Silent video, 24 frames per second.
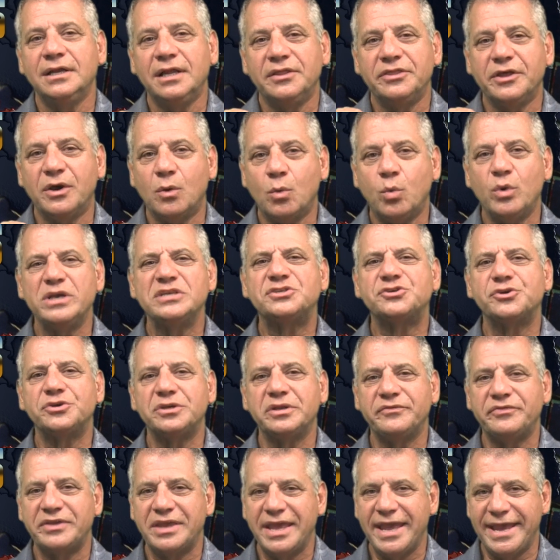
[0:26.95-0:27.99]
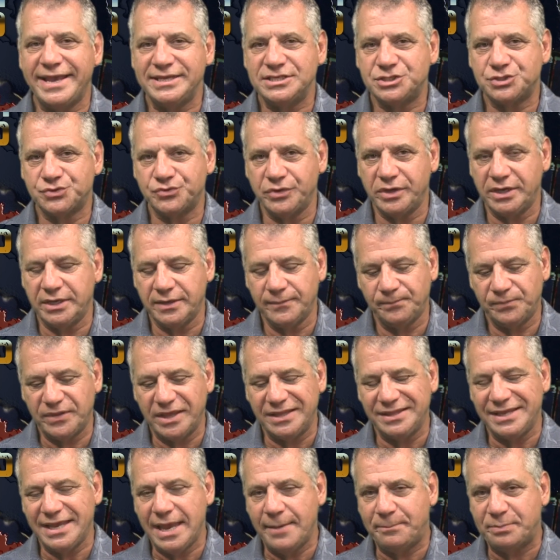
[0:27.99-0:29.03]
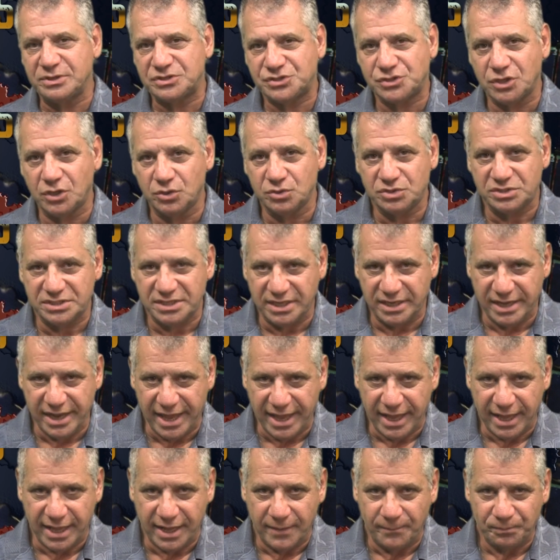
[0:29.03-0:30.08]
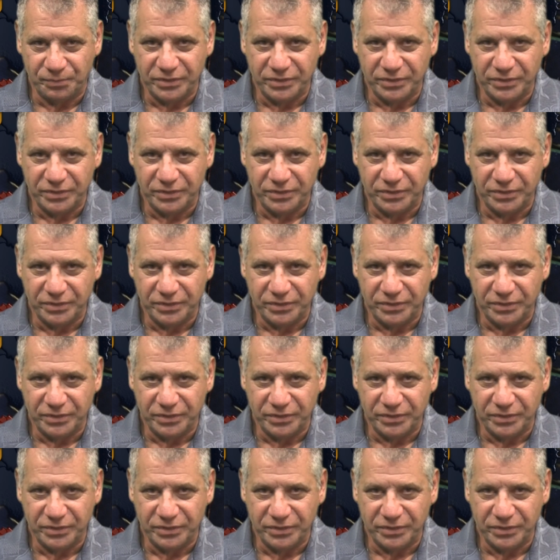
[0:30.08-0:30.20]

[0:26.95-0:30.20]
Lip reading: The Wizard of K Street, and the episode today